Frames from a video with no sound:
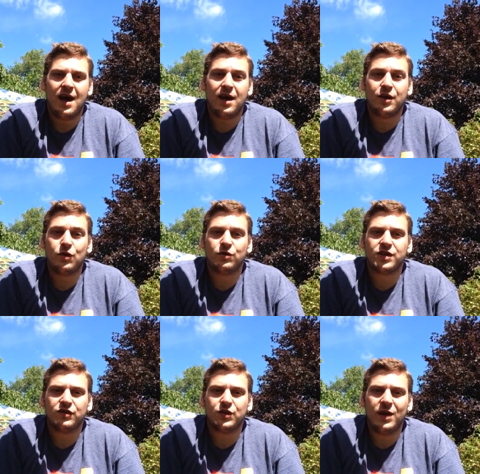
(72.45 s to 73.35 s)
Uh, you can
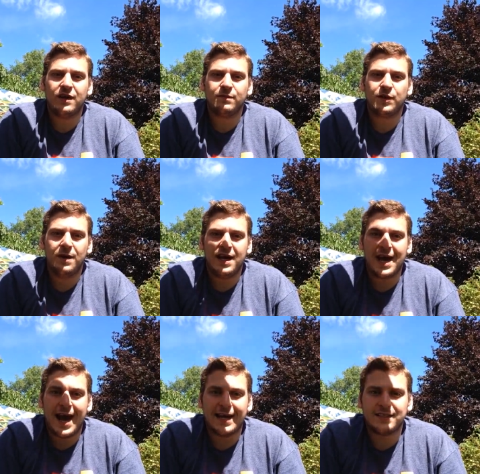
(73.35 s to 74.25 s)
also tweet them to me
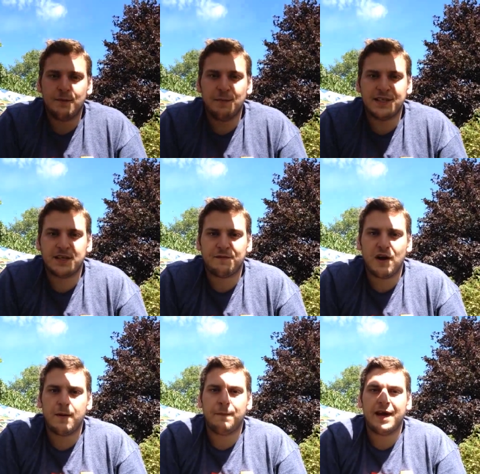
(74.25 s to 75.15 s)
at Mister
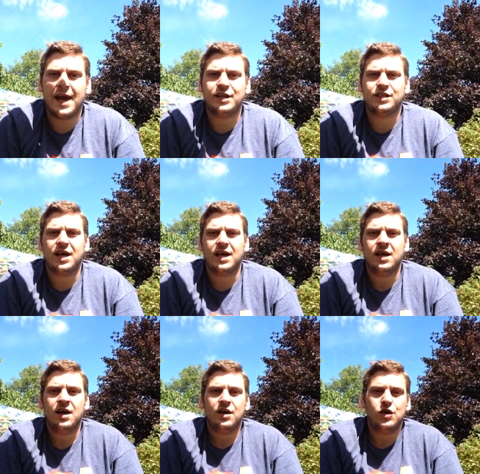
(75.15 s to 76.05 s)
Flying Pig H D
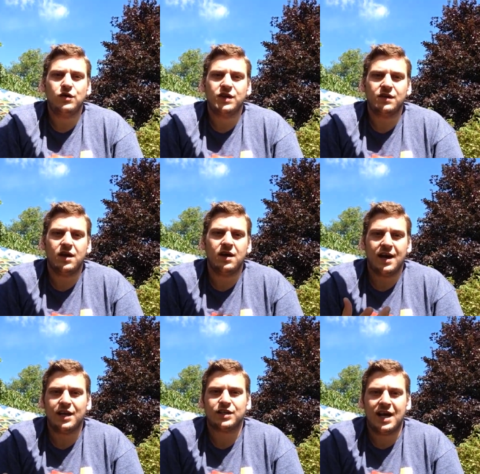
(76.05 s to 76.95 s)
using the
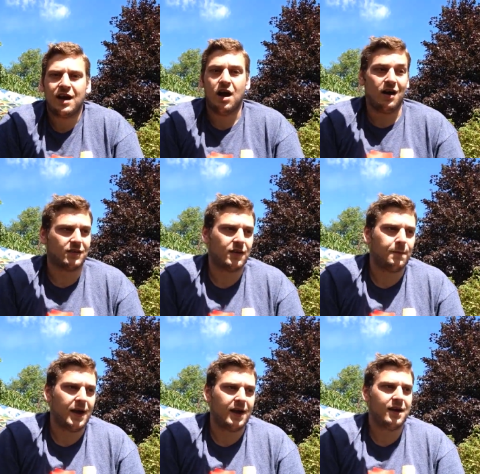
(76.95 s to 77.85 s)
hashtag Ask The
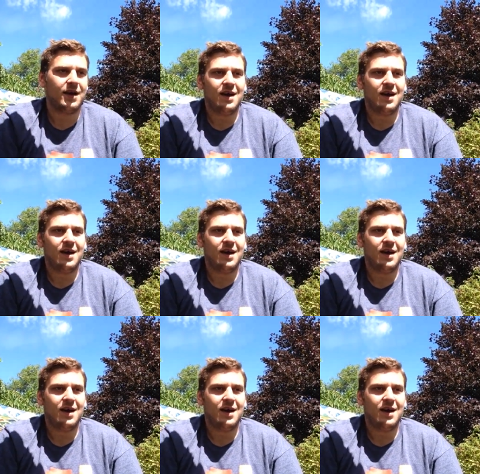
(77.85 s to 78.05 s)
Pig.